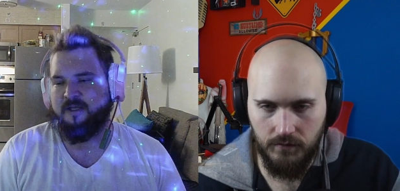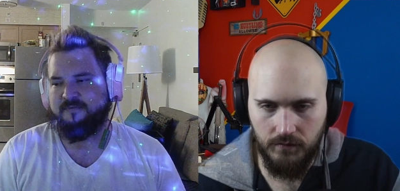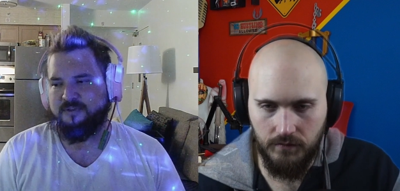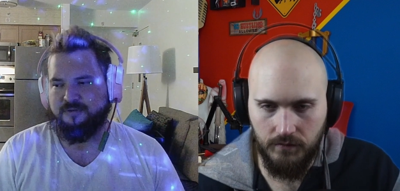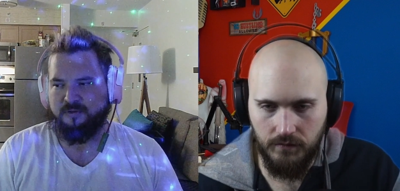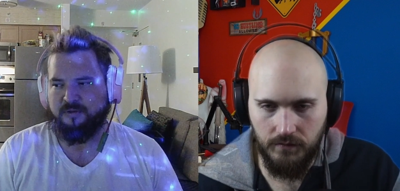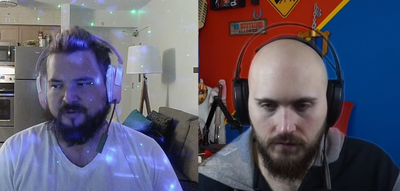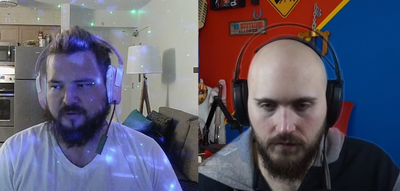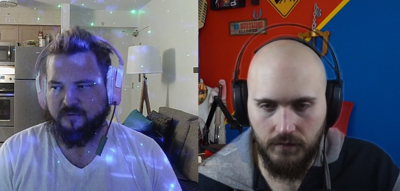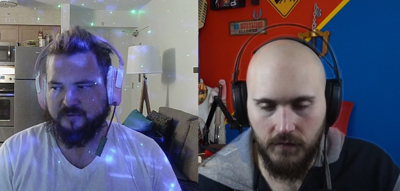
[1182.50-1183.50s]
Speaker 1: have to drill a
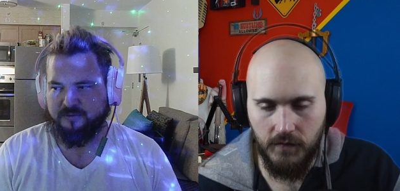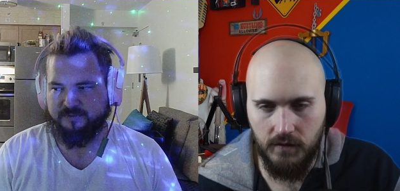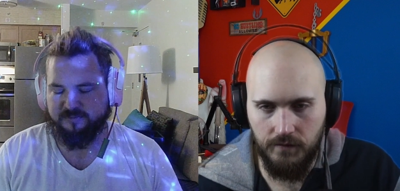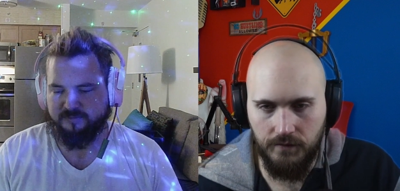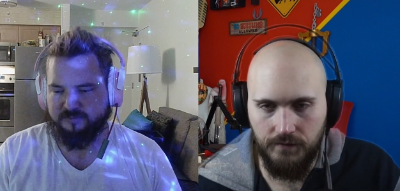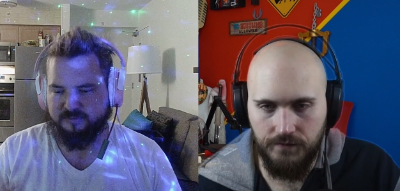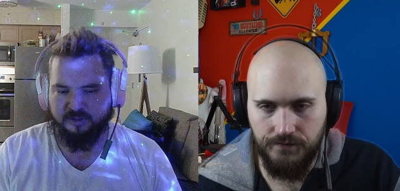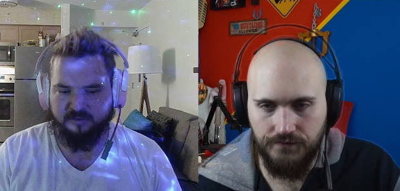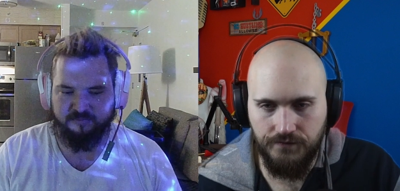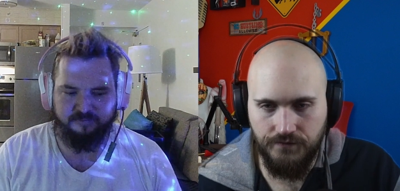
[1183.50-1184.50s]
hole and you
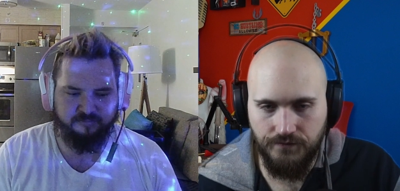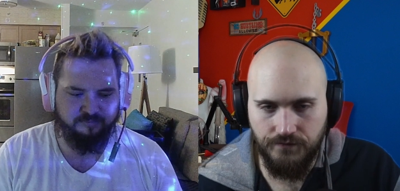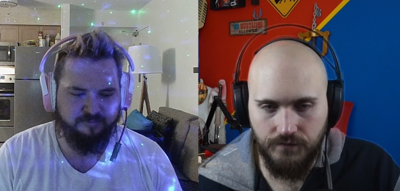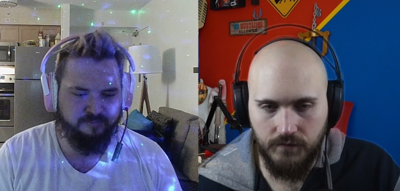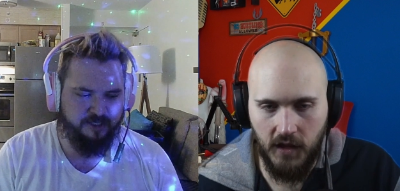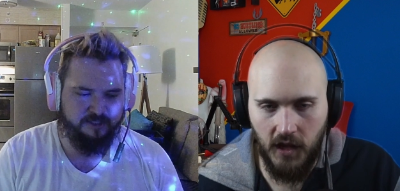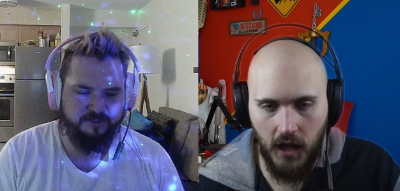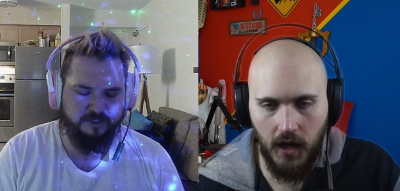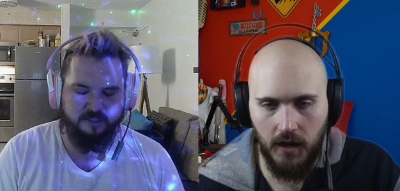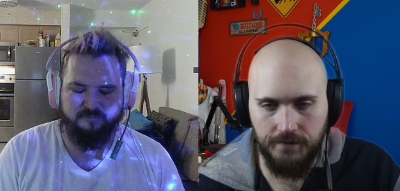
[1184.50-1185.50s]
know yeah.
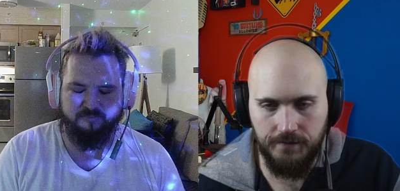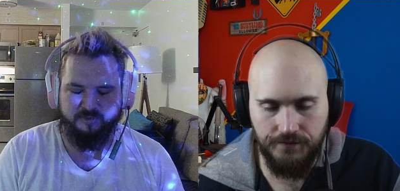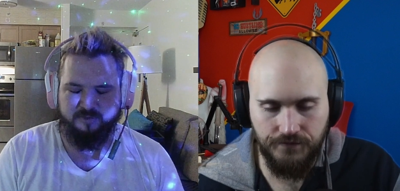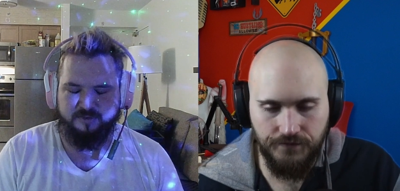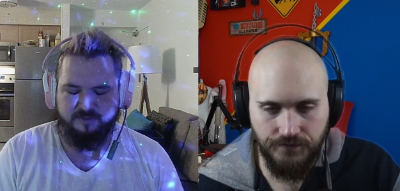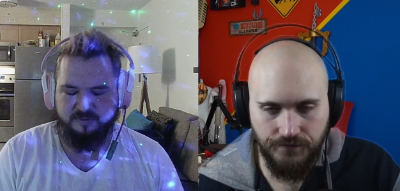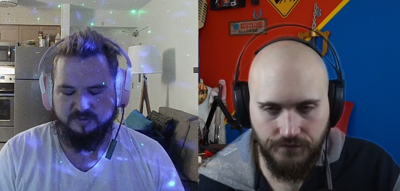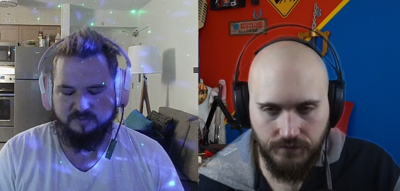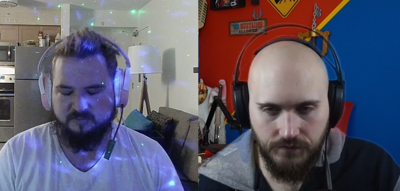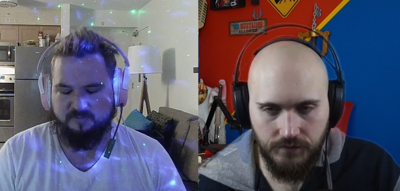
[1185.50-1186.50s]
patch it up, but
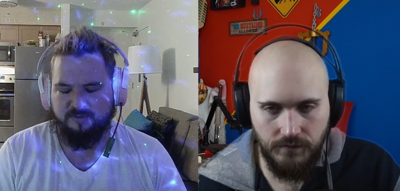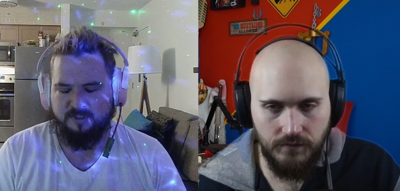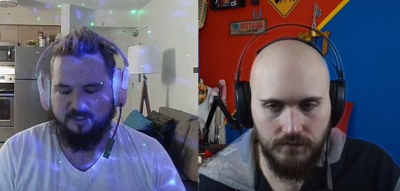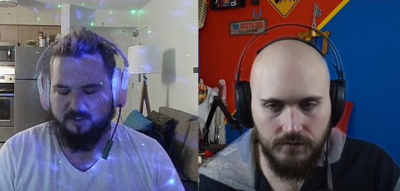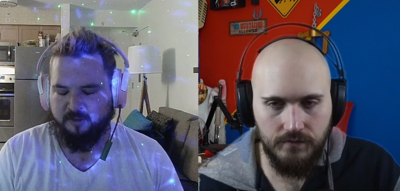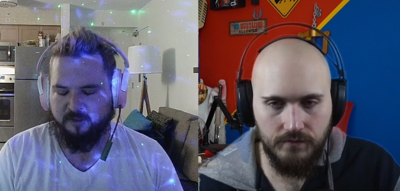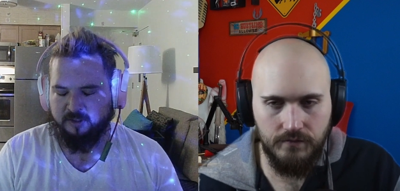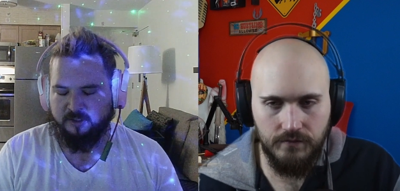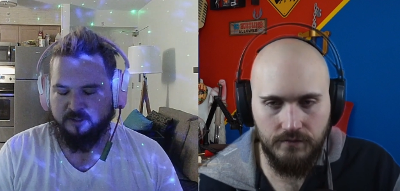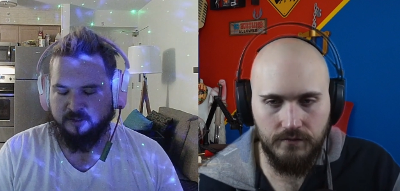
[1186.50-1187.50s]
just move it there.
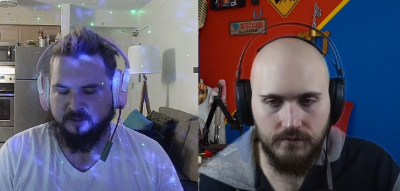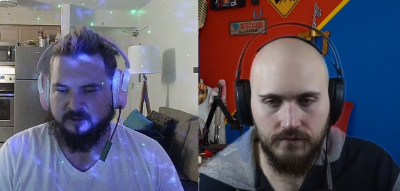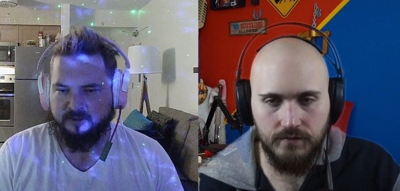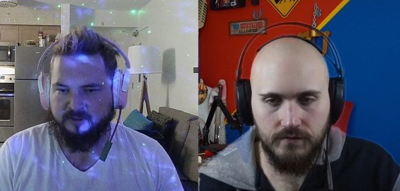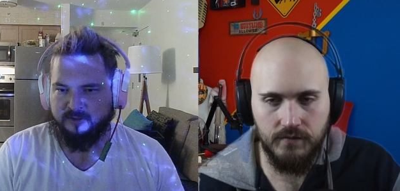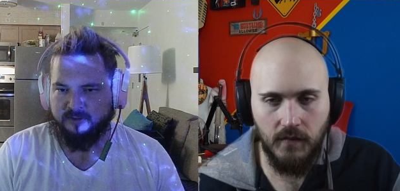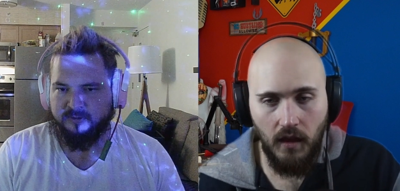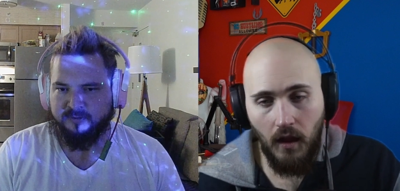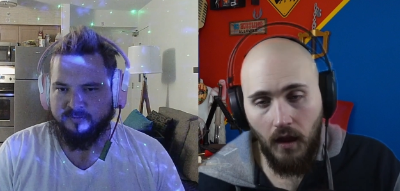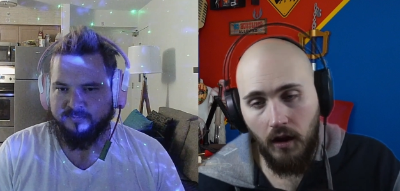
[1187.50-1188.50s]

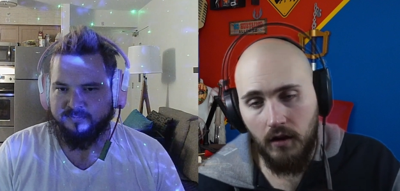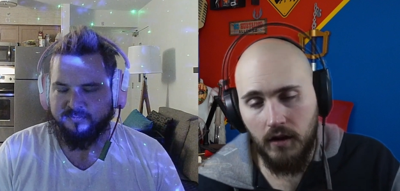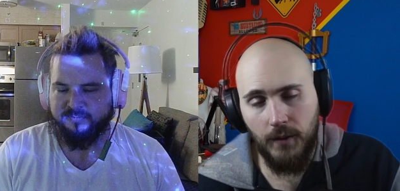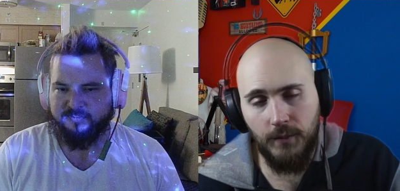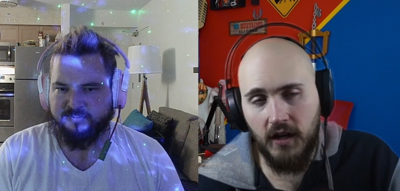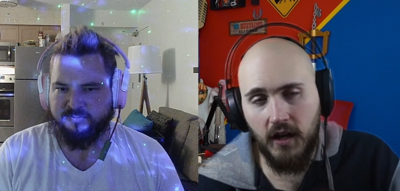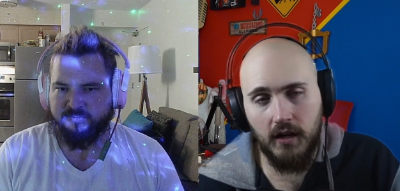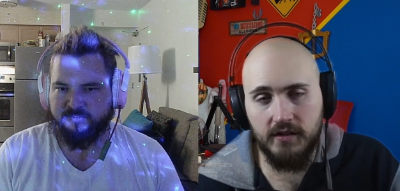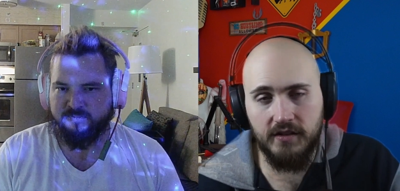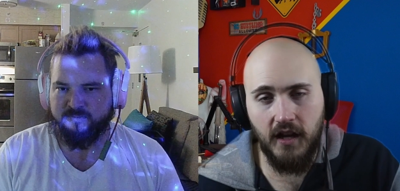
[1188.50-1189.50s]
Speaker 2: Oh, I mean,
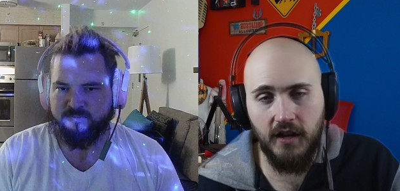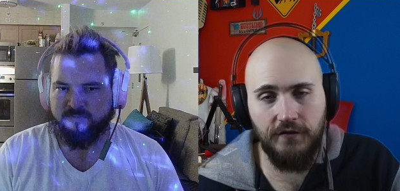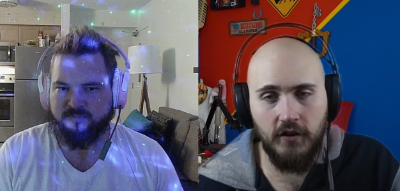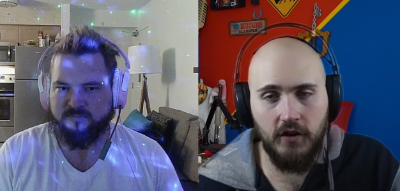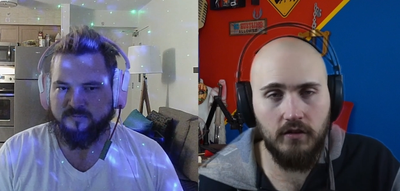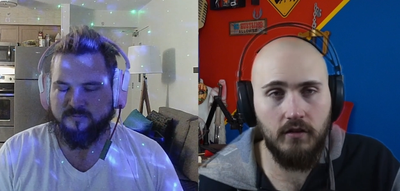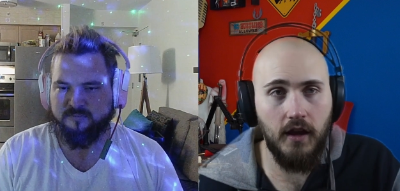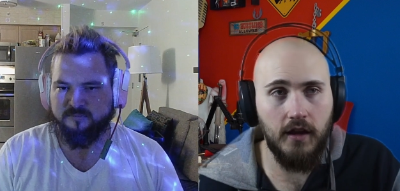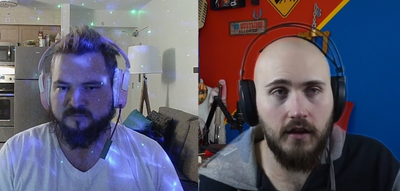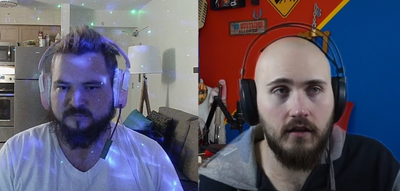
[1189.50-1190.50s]
honestly, I figure
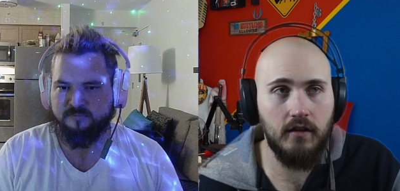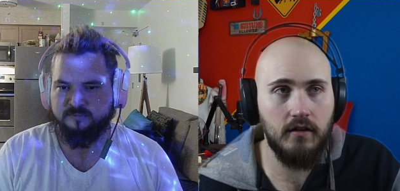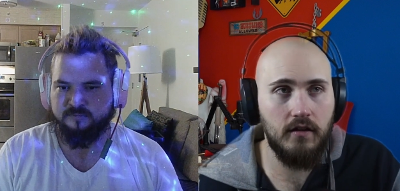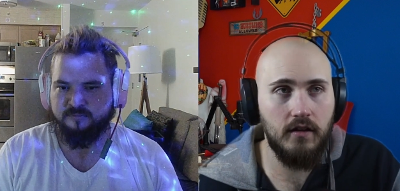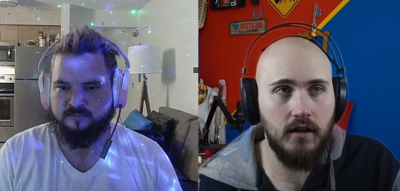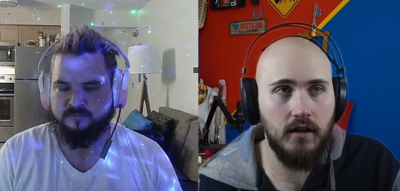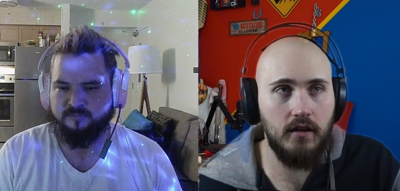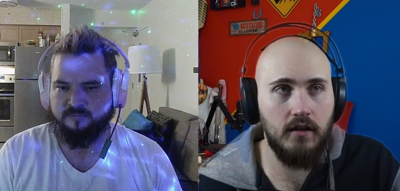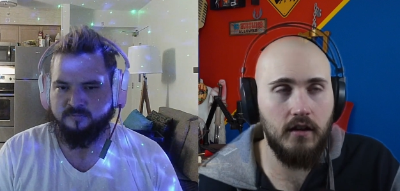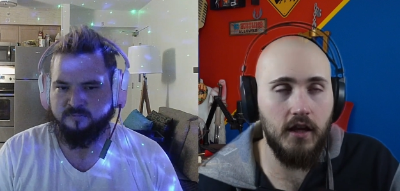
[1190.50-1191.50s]
like
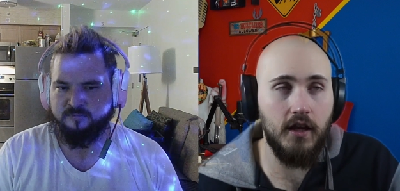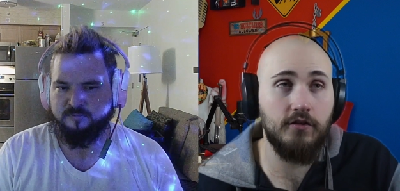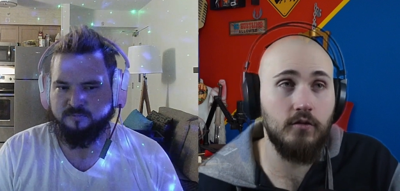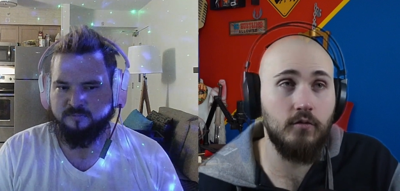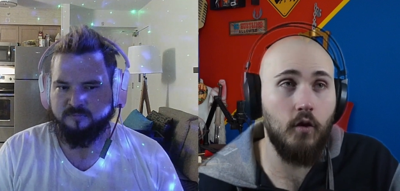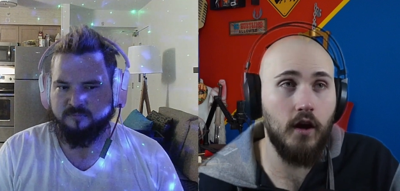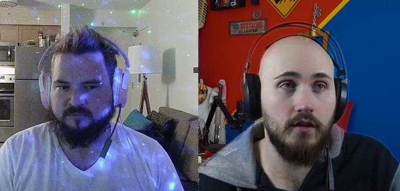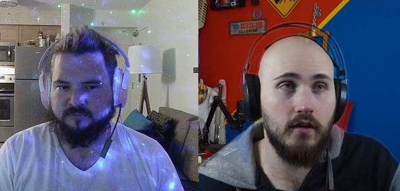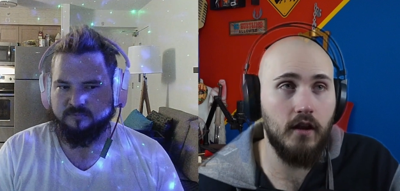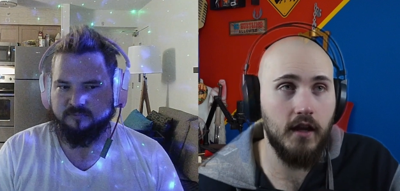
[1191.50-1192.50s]
either one.
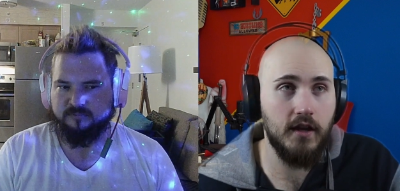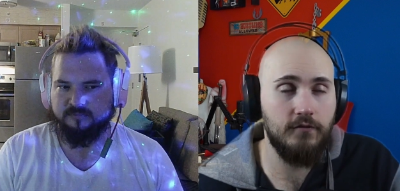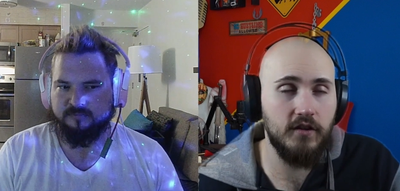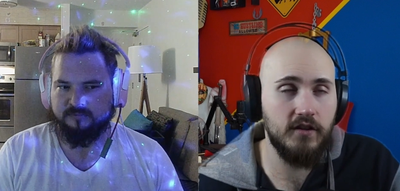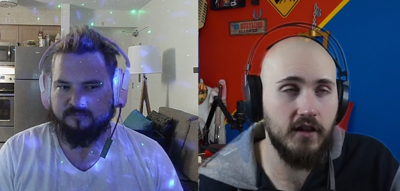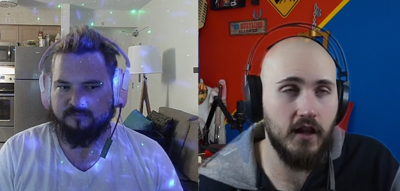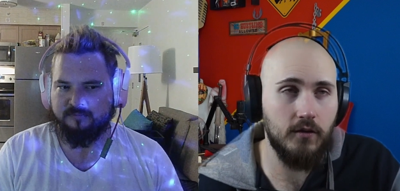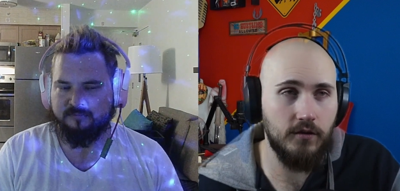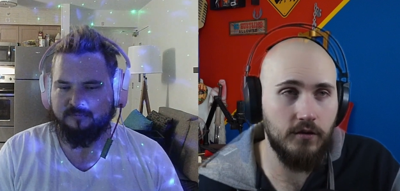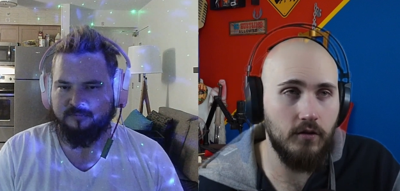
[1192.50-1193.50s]
Like if we stick
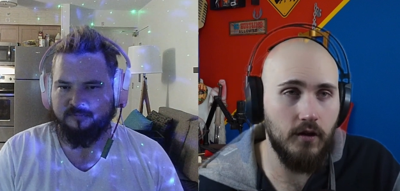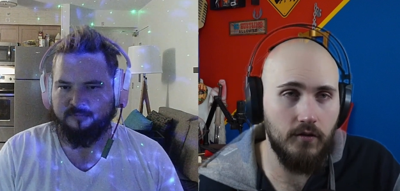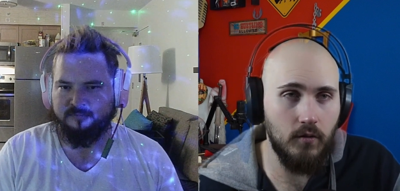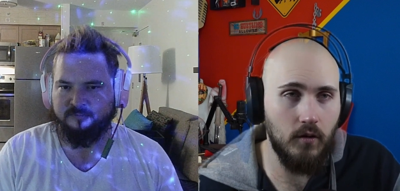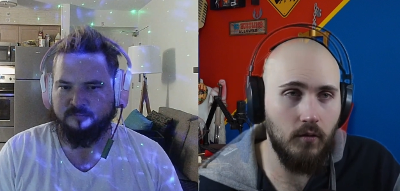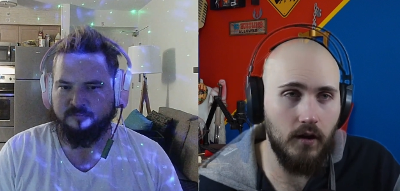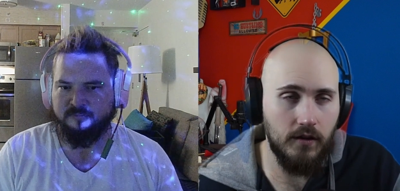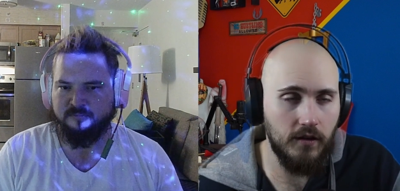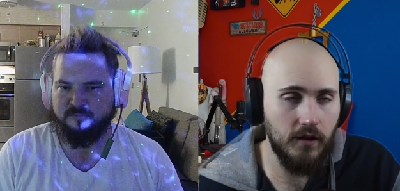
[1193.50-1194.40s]
with whoever we're with, I